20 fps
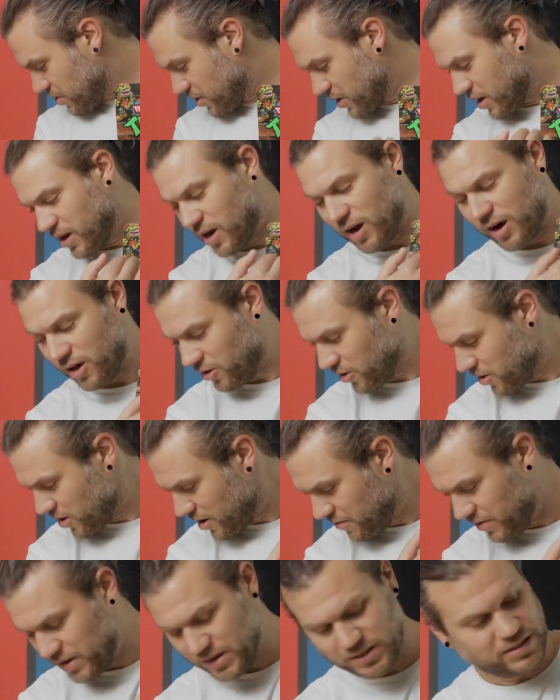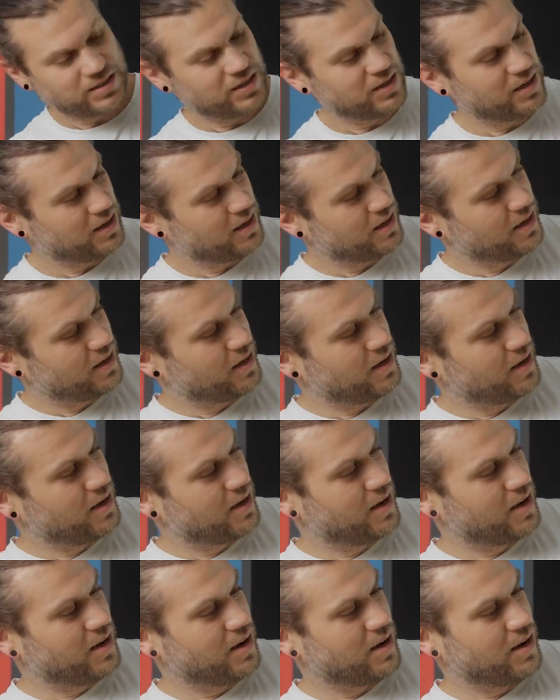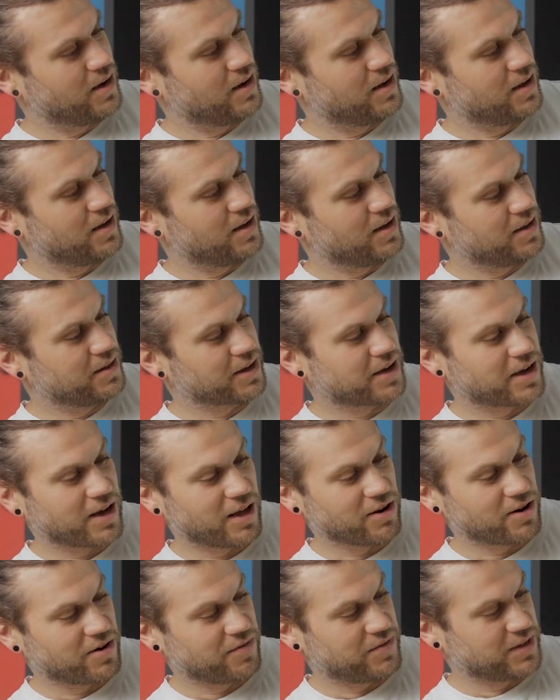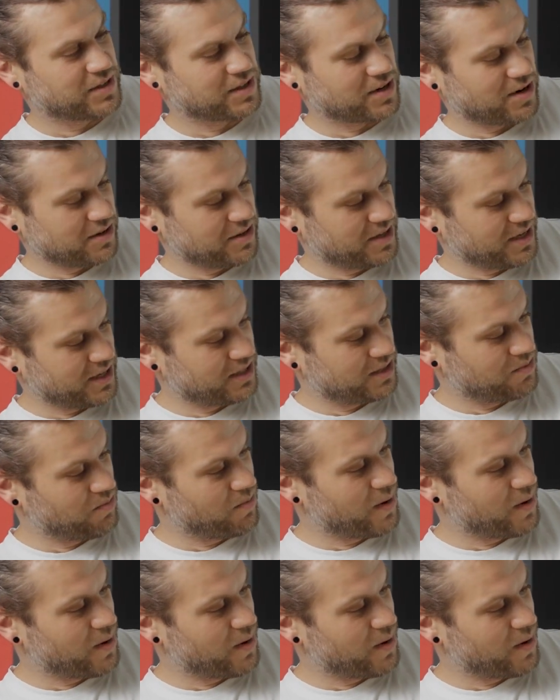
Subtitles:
the color of it, this